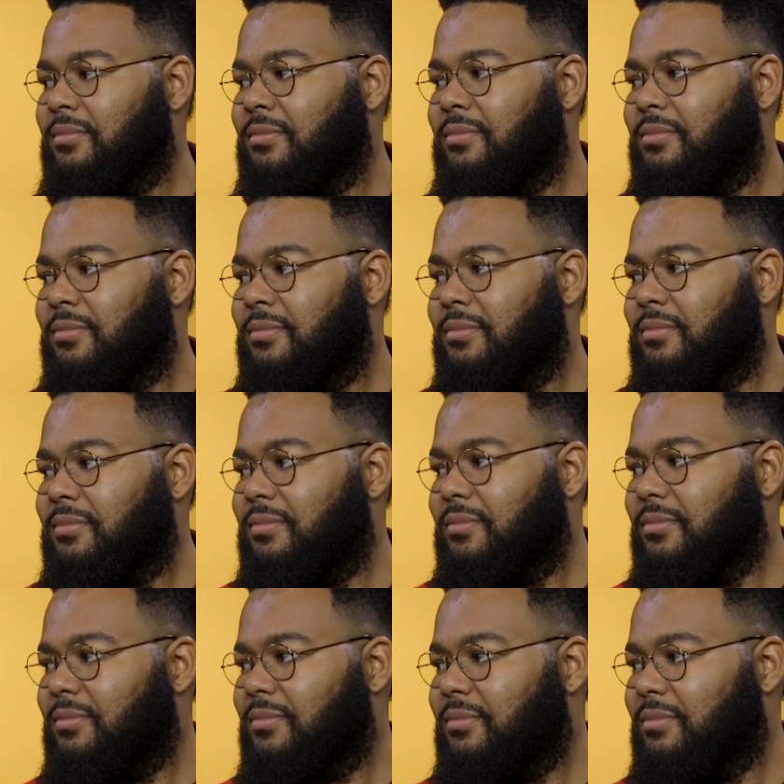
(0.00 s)

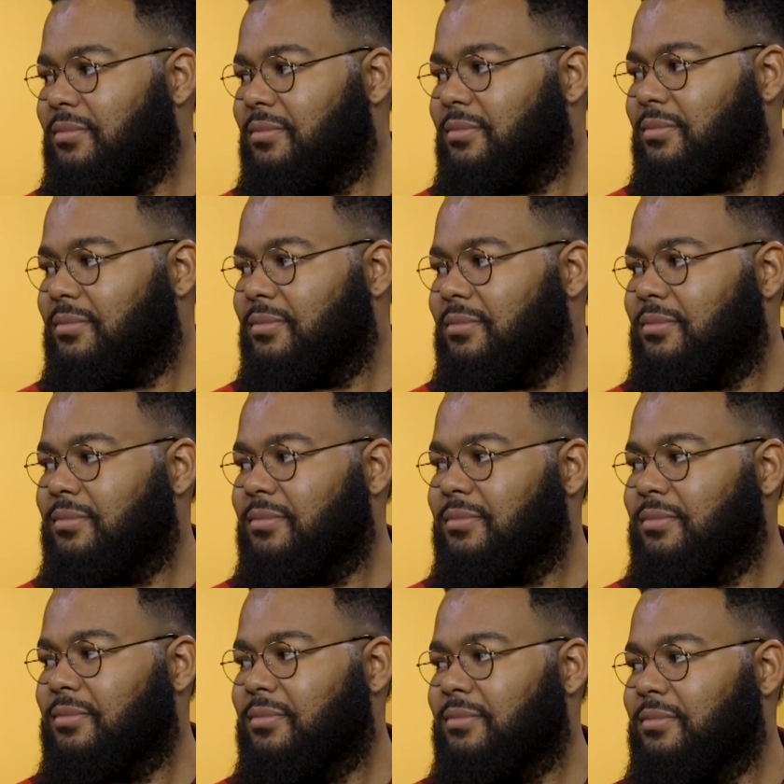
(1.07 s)

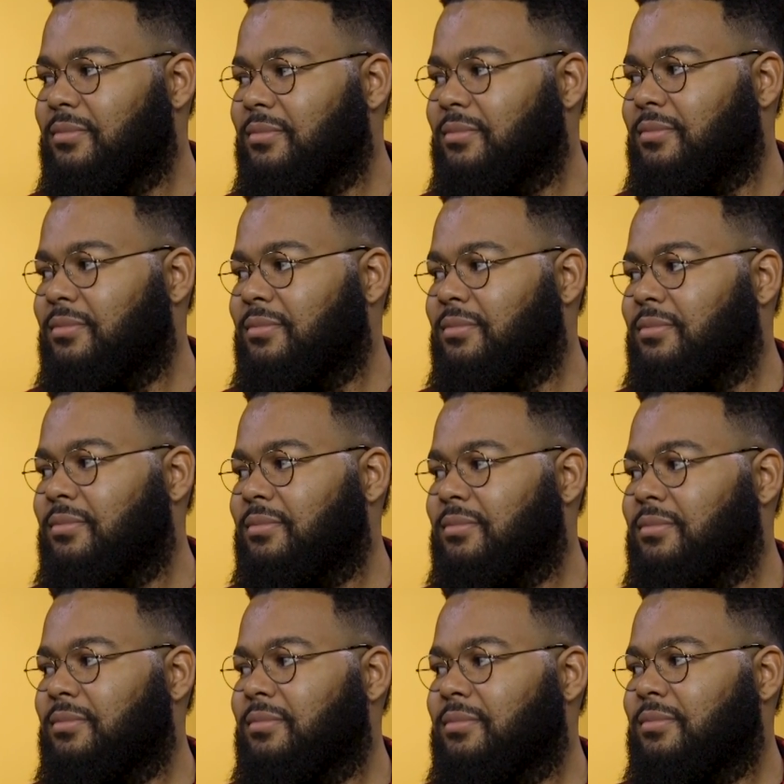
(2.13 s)

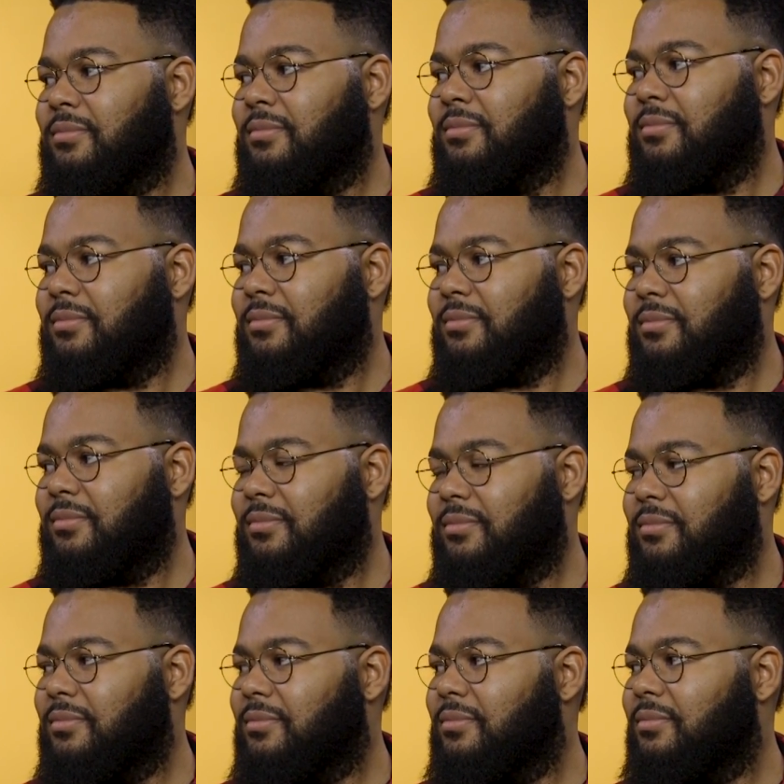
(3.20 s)

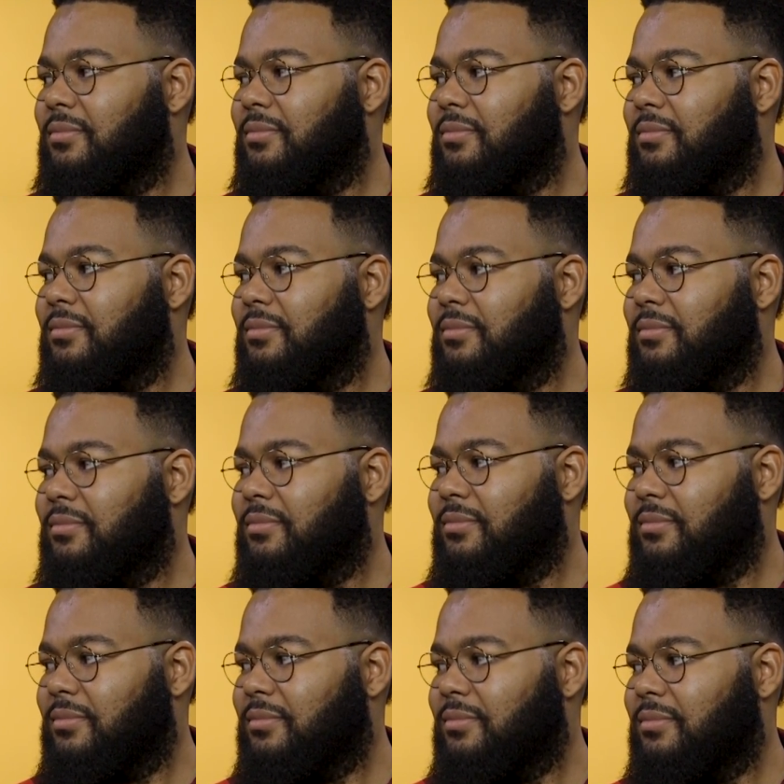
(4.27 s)

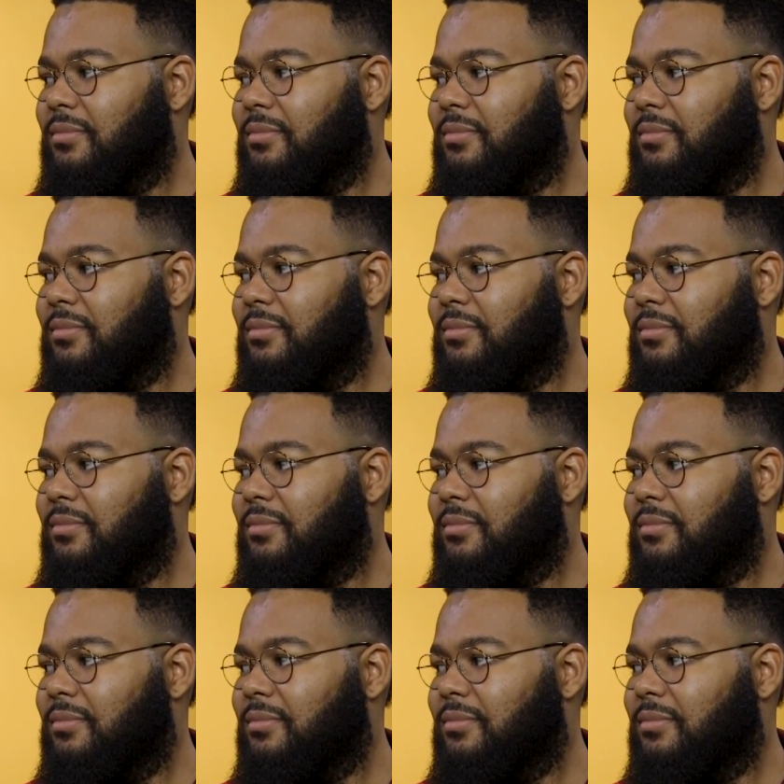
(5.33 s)
[no speech]